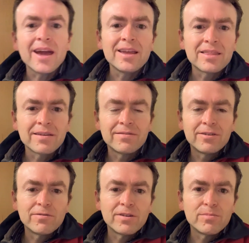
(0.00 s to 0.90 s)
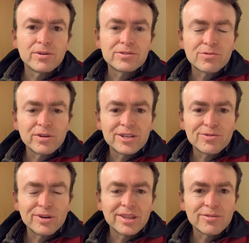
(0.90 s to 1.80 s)
8th of November,
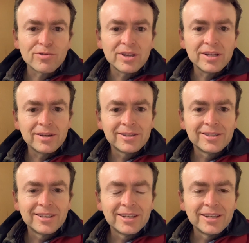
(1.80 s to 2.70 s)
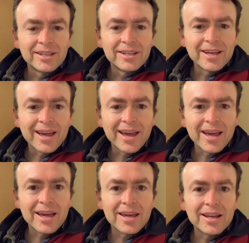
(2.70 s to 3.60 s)
2023.
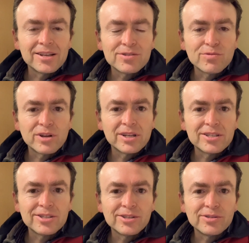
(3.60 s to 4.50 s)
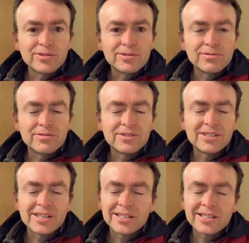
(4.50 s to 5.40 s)
And I just wanted to
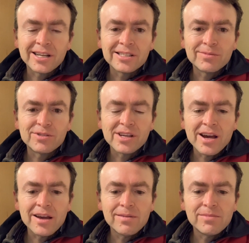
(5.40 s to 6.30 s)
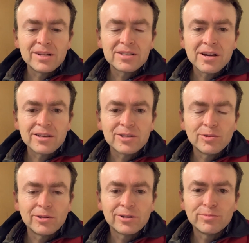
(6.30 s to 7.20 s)
set aside some time and talk to you
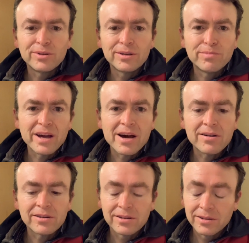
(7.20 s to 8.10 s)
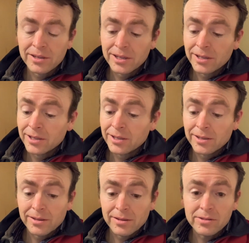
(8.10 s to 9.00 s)
a little bit about
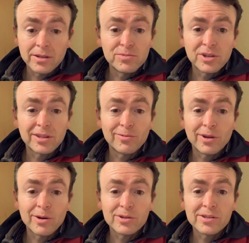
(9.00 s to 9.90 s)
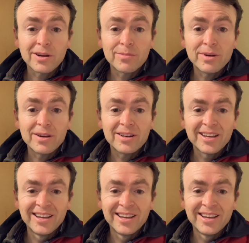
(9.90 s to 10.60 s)
the subject that we always talk about.